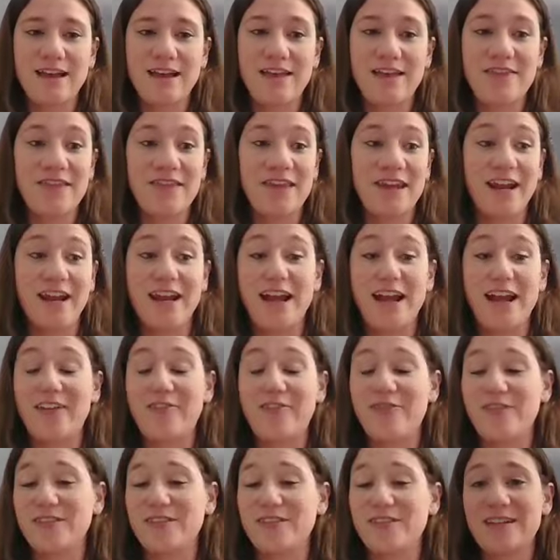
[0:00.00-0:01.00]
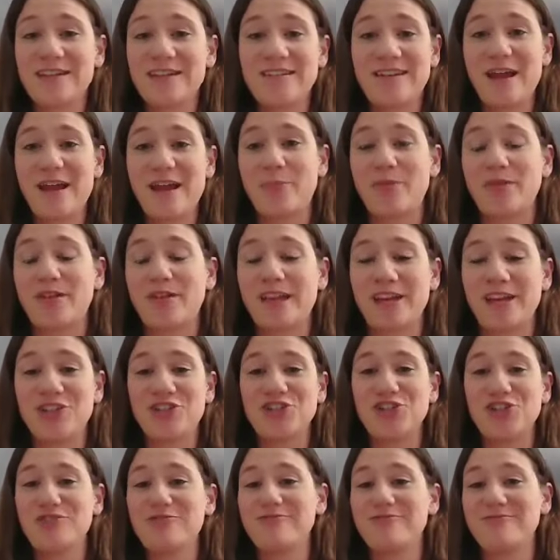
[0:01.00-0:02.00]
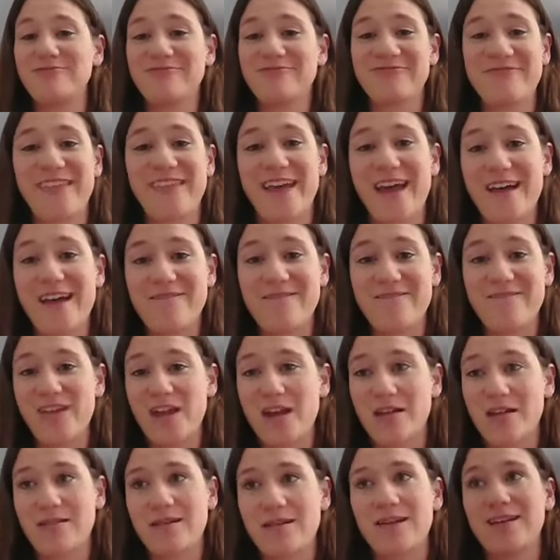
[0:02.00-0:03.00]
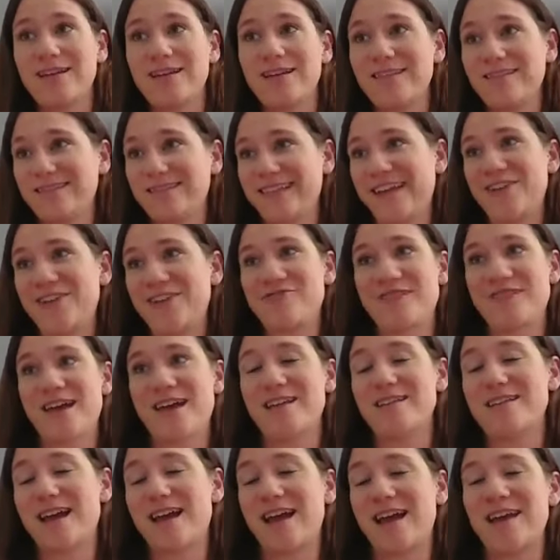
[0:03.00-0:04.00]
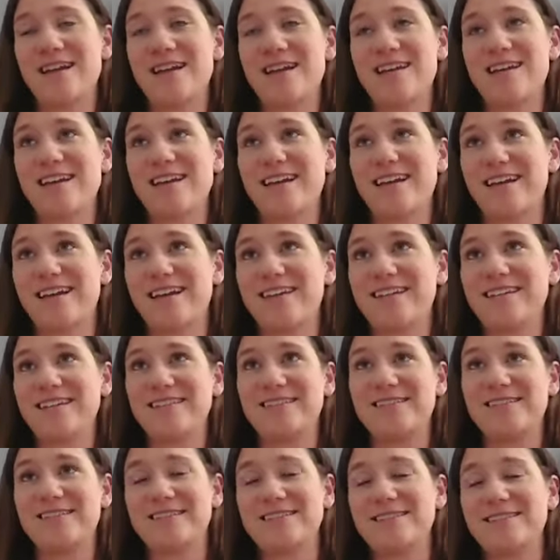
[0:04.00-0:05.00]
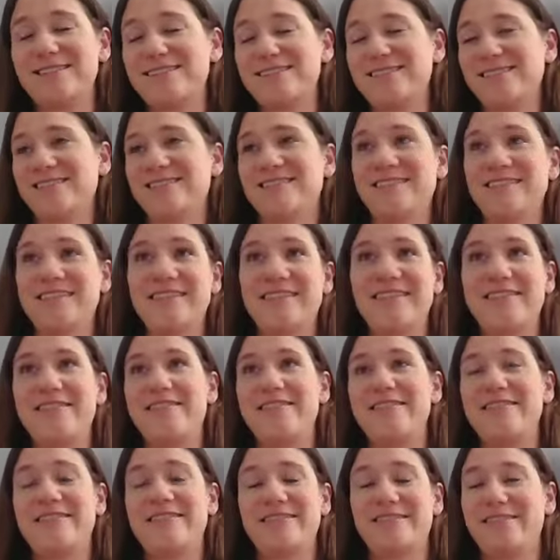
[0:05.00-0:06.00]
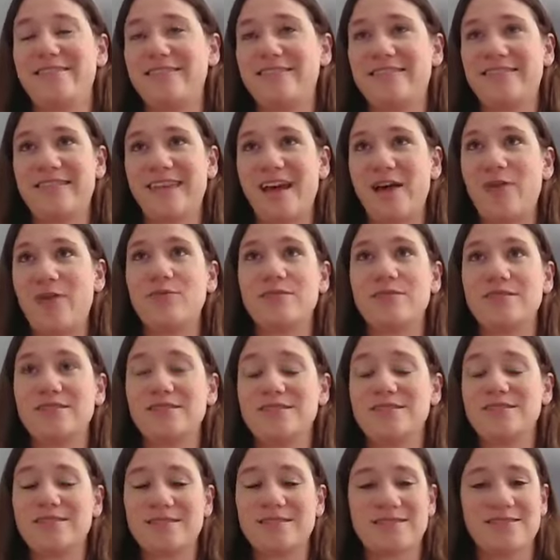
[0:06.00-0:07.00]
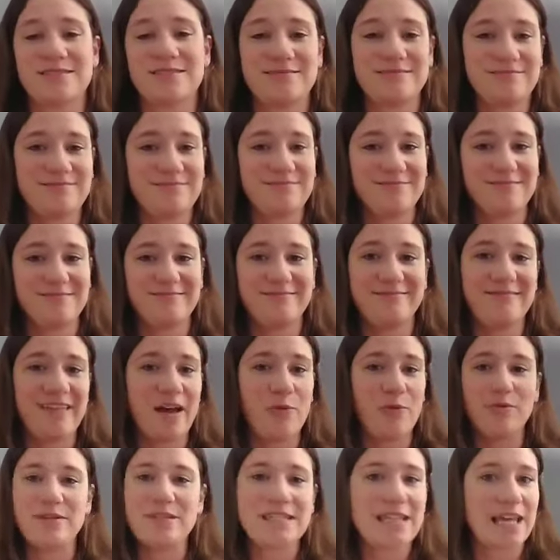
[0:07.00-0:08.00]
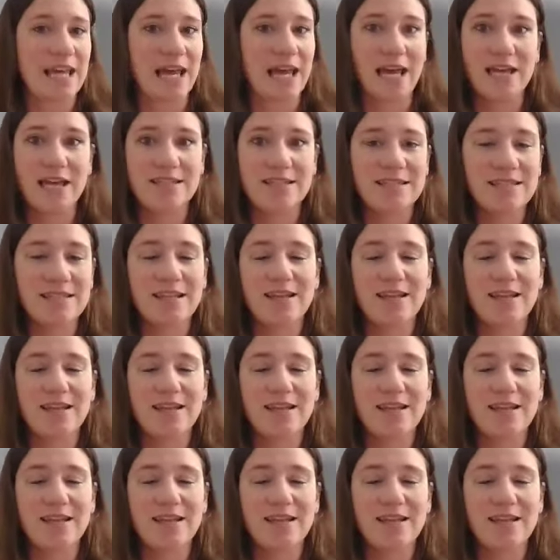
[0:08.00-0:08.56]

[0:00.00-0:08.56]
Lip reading: then I filled out an application that very later that night, and that was it.